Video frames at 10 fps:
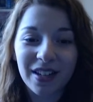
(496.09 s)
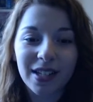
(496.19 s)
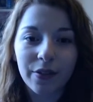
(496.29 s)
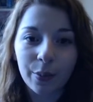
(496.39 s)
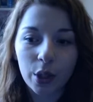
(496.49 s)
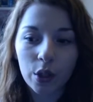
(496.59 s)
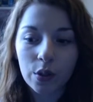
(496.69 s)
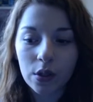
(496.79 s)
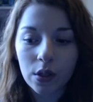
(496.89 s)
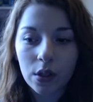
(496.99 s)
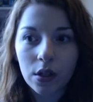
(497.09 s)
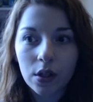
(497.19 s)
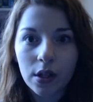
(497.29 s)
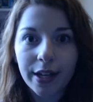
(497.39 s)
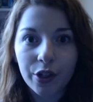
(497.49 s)
aside from clothes
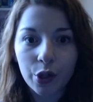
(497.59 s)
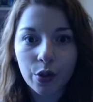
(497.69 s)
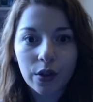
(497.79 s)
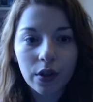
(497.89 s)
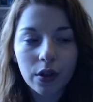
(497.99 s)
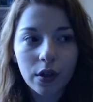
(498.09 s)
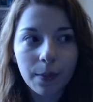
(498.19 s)
and shoes.